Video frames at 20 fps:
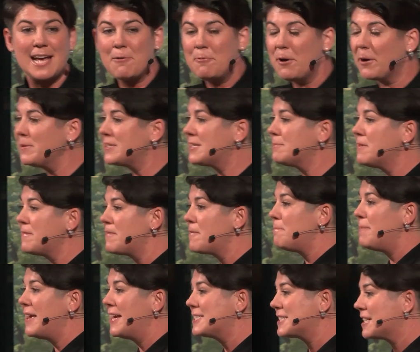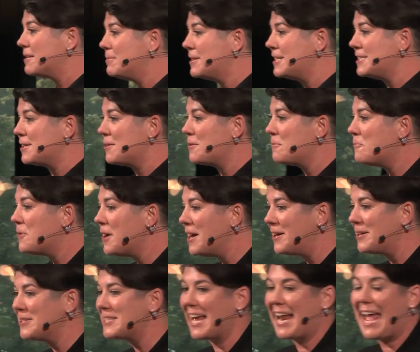I work with some of the biggest companies in the
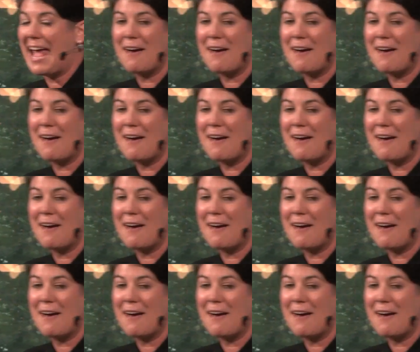world, and I